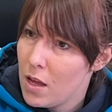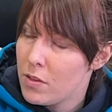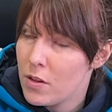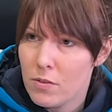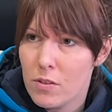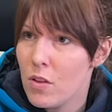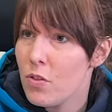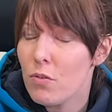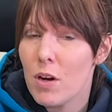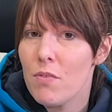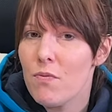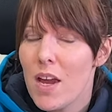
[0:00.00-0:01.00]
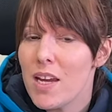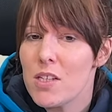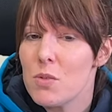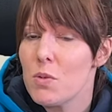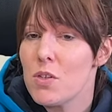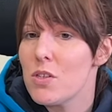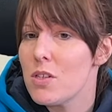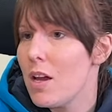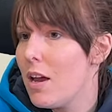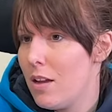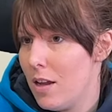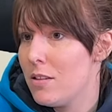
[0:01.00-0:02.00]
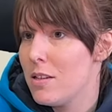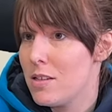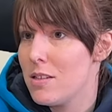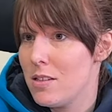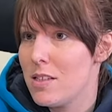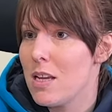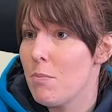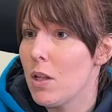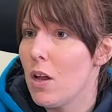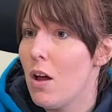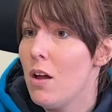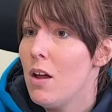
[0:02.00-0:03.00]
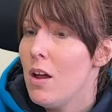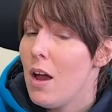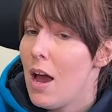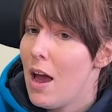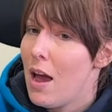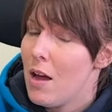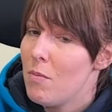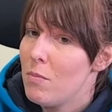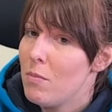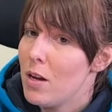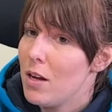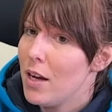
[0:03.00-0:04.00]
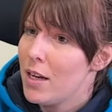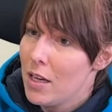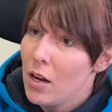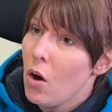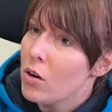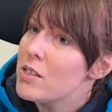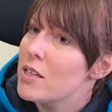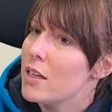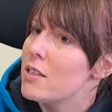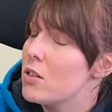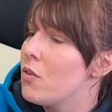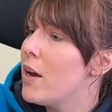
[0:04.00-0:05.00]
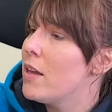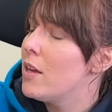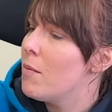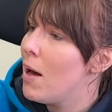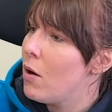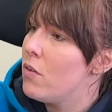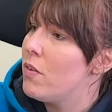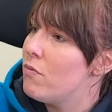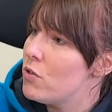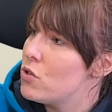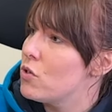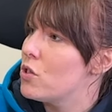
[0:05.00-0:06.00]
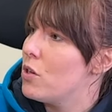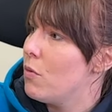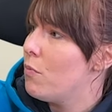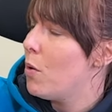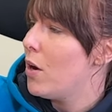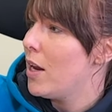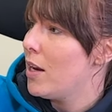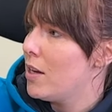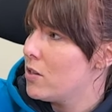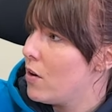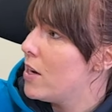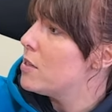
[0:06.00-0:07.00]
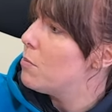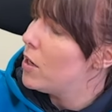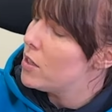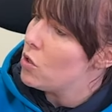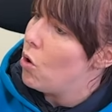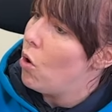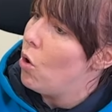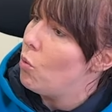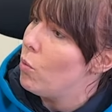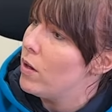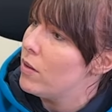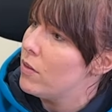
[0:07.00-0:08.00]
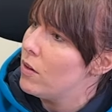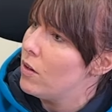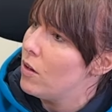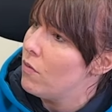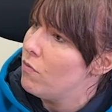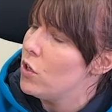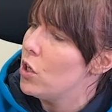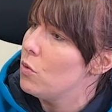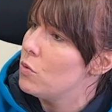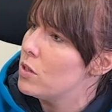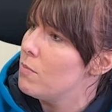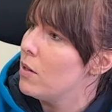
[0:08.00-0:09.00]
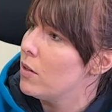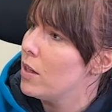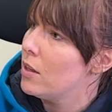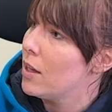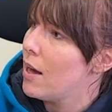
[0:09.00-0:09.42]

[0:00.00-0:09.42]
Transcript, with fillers: The the three phase was the similar. Um, it, honestly, it's crazy. The amount of infrastructure that we've put in is crazy, but it's all with a view to milking the